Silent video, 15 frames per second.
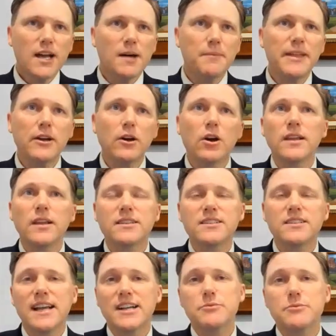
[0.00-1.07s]
They are electing
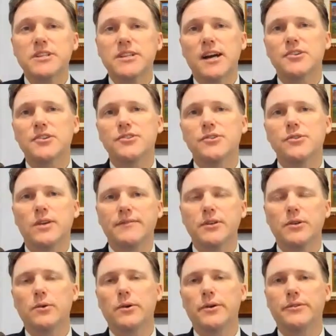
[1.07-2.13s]
to actually retire sooner after
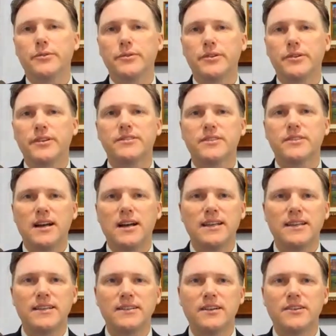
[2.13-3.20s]
going through this
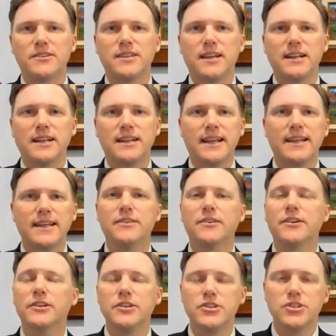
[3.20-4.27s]
and understanding, hey, they're
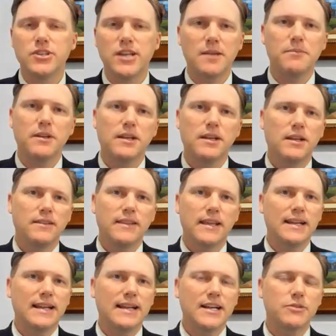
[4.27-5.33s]
in good shape. They
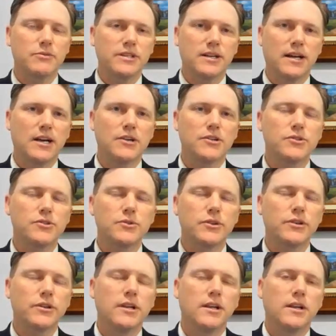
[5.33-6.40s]
can actually retire
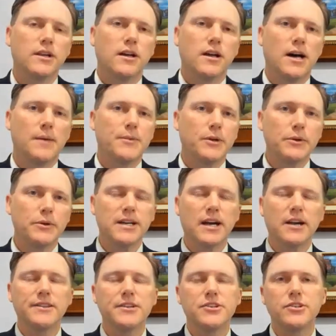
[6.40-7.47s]
sooner. They're
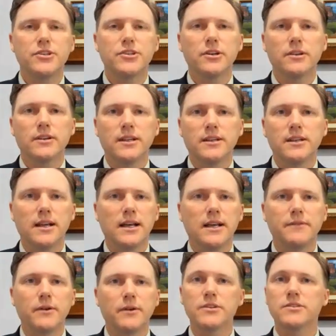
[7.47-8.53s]
retiring this year and
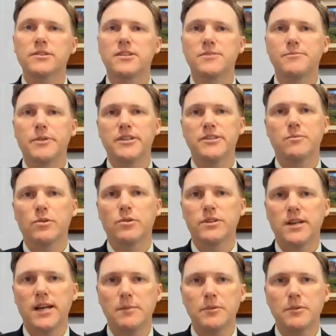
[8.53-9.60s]
focus on spending some more
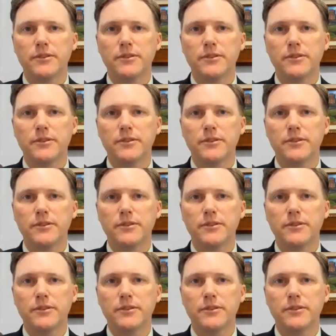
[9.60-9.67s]
time with